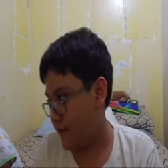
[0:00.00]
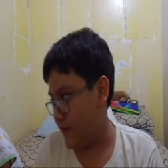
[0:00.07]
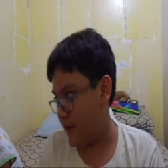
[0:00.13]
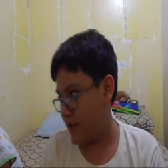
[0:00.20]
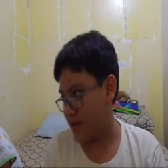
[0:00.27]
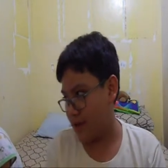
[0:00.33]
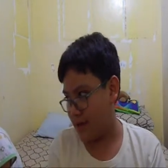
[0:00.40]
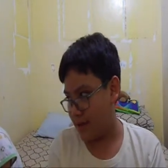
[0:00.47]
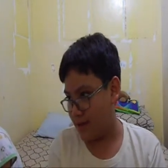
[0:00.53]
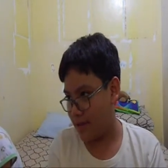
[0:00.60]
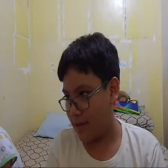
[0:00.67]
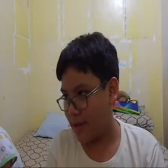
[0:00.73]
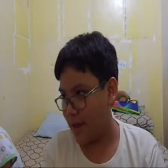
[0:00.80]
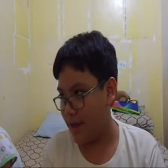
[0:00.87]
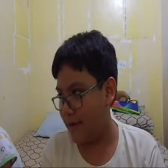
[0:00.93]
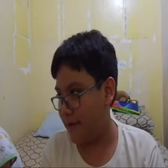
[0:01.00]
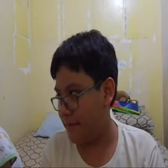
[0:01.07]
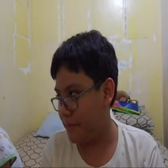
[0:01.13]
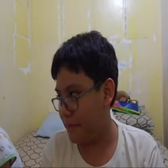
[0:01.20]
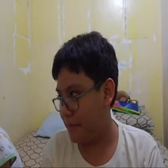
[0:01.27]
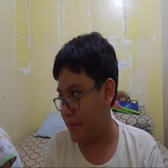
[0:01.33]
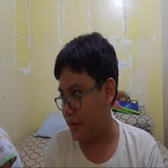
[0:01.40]
VHS like
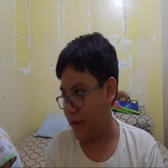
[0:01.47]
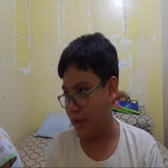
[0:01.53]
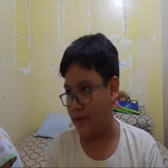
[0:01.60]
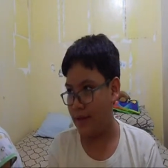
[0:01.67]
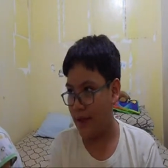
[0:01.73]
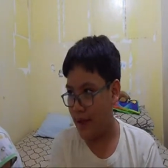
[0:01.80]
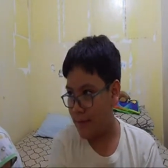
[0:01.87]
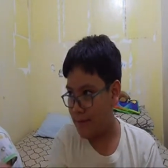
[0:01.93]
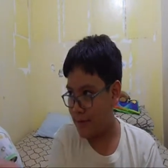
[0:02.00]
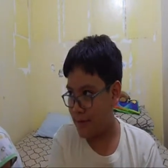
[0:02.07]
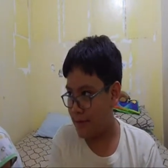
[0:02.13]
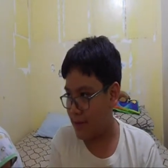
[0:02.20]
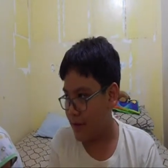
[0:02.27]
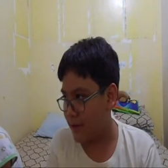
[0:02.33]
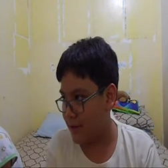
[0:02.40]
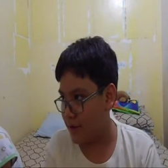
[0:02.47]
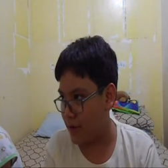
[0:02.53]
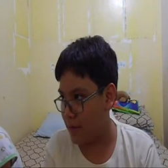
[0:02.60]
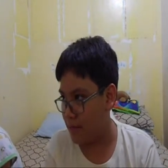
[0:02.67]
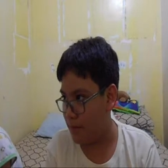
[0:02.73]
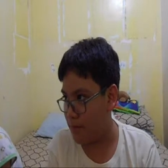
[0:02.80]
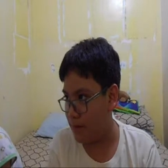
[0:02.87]
these tapes, like you
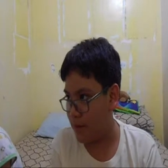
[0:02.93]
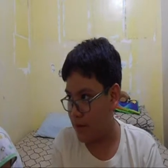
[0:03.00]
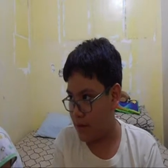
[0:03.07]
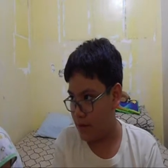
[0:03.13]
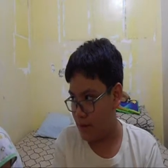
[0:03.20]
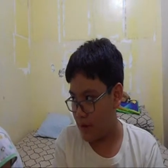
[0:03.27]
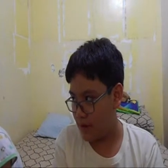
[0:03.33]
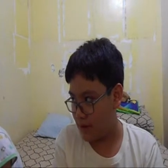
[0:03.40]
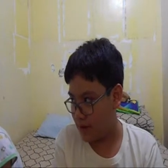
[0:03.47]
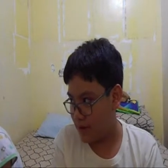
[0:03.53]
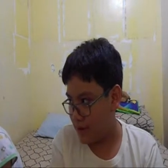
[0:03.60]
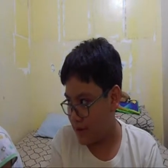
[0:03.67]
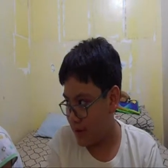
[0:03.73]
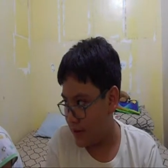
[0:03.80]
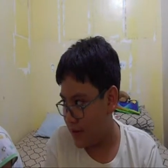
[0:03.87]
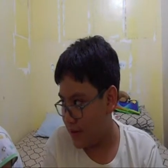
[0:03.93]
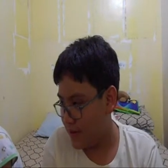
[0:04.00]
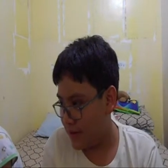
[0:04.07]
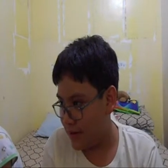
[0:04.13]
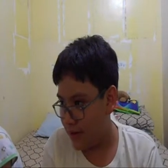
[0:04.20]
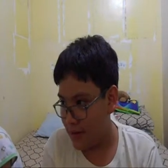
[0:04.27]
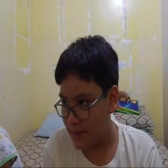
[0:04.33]
can put into the.
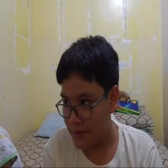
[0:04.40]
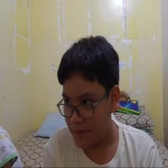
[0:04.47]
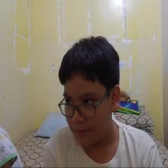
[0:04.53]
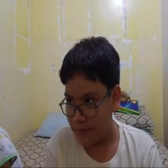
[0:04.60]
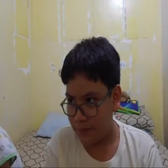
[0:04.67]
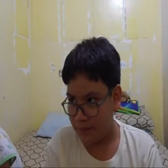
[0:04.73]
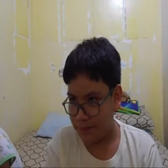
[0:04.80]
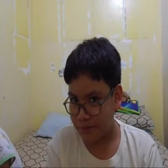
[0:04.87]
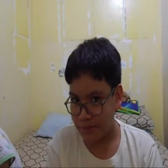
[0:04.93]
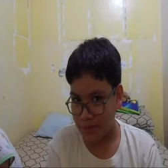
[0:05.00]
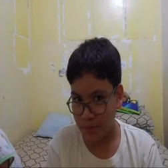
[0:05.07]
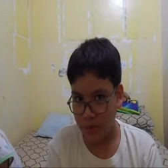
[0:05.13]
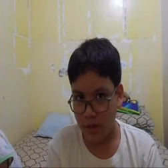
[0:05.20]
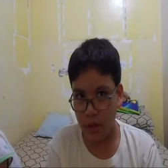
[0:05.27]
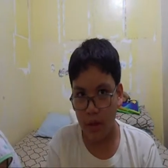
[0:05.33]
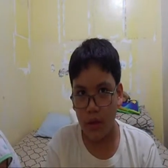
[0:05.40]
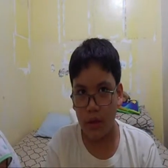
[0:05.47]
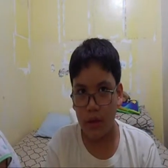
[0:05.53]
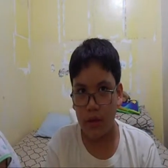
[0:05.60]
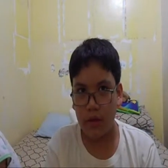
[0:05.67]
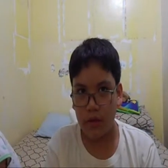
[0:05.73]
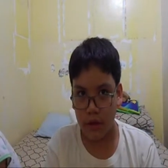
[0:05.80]
Well, today no.
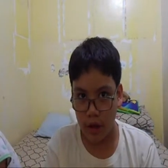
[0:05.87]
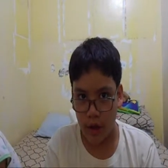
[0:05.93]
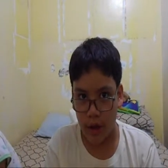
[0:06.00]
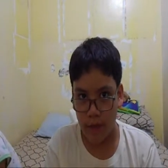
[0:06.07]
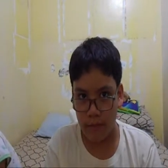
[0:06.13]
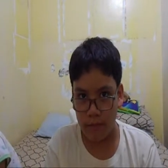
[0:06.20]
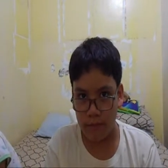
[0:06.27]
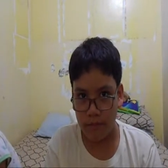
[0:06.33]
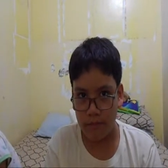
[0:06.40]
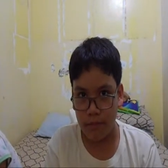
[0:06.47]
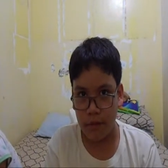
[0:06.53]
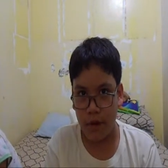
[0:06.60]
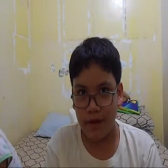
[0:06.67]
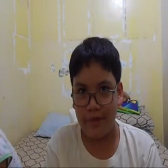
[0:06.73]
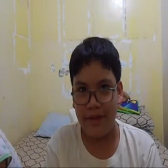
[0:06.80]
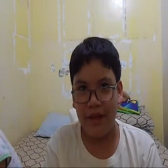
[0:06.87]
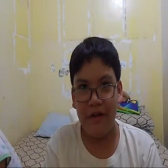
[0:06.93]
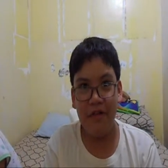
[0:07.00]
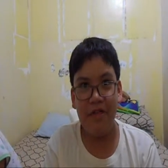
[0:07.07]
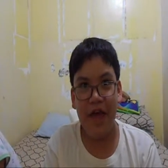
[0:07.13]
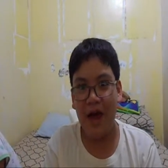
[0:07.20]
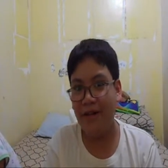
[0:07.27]
Yeah,
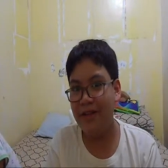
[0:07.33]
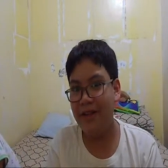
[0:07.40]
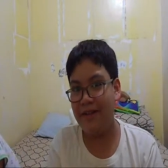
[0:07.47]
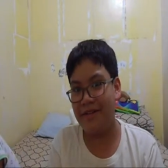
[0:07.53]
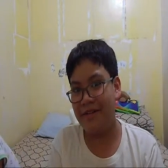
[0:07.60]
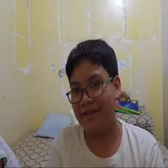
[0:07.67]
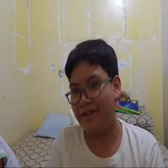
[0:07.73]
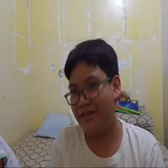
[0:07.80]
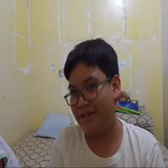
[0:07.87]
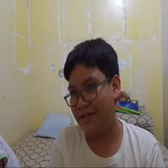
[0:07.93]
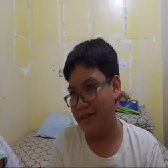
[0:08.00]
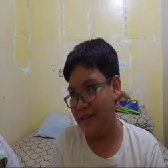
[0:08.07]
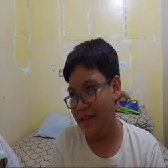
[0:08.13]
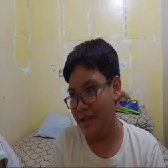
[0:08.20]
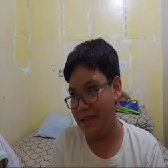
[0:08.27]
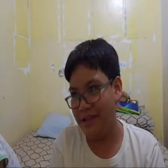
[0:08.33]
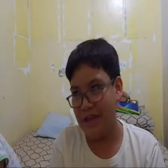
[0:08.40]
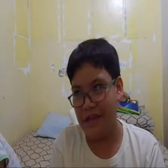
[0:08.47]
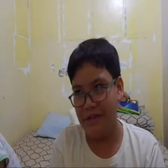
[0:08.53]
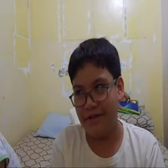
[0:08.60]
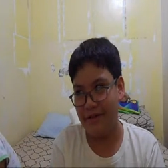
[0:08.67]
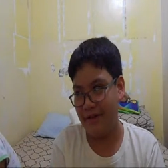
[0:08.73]
until now they're still
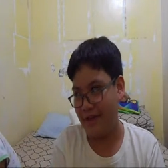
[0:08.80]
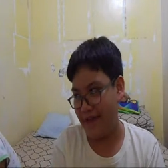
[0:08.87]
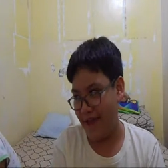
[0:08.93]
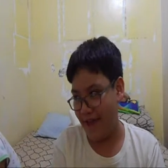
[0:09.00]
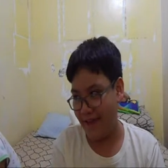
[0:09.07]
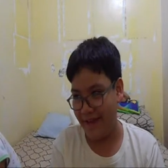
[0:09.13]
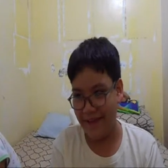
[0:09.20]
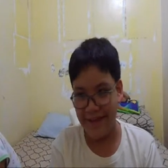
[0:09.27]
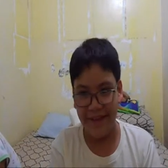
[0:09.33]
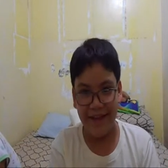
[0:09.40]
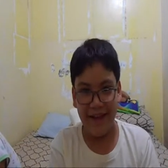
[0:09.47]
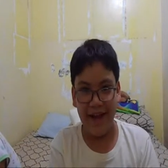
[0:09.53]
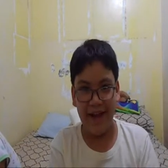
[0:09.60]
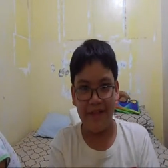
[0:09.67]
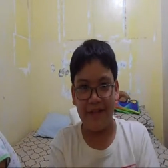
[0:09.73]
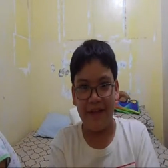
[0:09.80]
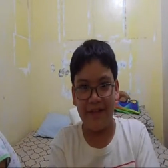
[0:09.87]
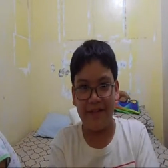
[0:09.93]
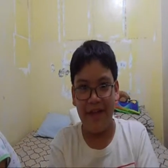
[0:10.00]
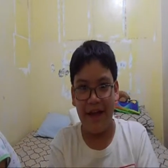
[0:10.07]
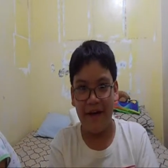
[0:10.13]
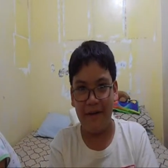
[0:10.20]
used today. Just
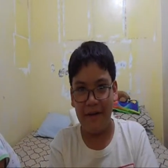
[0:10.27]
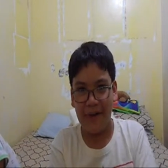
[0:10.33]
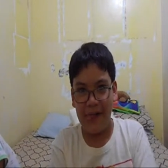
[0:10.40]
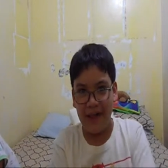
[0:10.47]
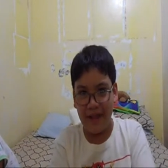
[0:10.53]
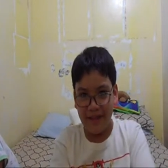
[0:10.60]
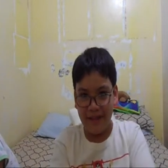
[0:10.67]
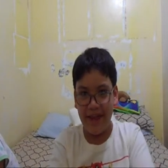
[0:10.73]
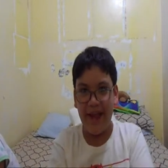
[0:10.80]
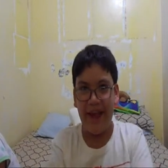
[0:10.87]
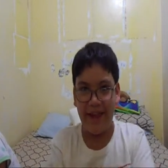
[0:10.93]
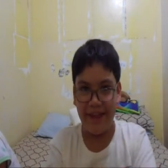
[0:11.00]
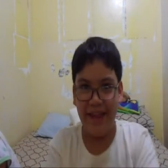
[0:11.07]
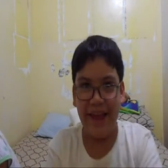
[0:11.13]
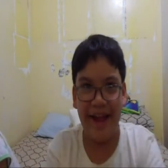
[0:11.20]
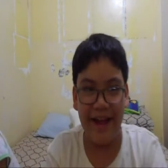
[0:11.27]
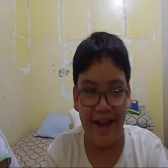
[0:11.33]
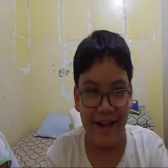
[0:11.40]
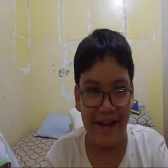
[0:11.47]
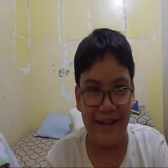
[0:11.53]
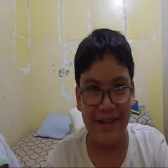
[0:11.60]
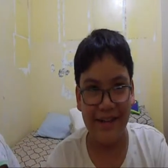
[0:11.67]
props. now. Yeah, yeah,
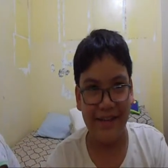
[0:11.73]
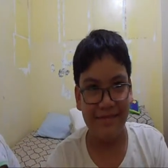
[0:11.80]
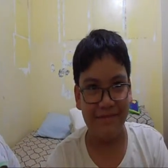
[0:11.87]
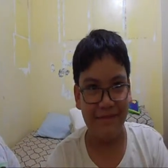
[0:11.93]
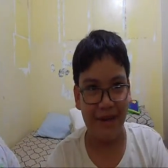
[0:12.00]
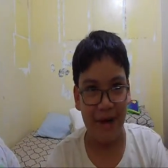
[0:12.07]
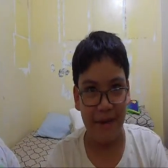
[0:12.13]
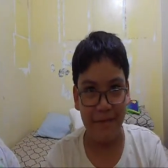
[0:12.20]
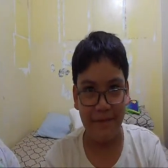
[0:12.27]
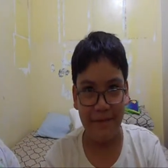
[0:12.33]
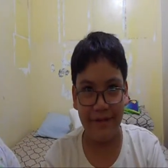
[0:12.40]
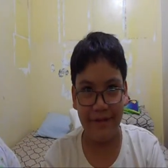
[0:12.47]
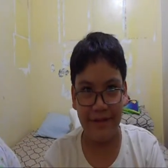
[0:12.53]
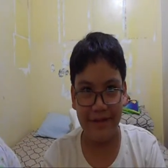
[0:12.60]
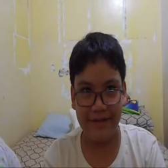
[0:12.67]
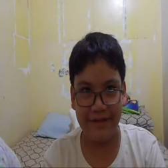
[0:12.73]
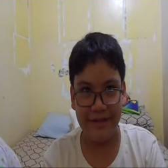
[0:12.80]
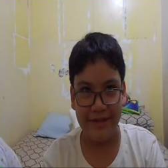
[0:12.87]
props.